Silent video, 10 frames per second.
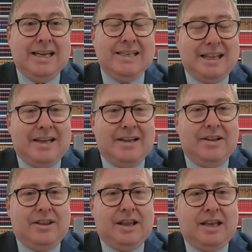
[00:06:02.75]
is
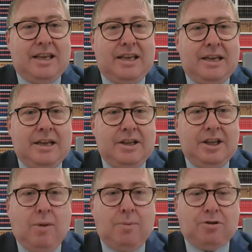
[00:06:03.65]
that the
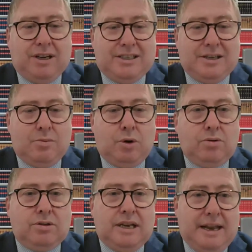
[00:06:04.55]
arbitrator
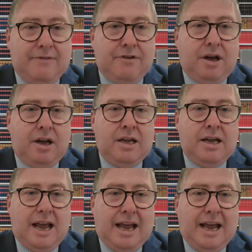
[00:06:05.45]
will deliver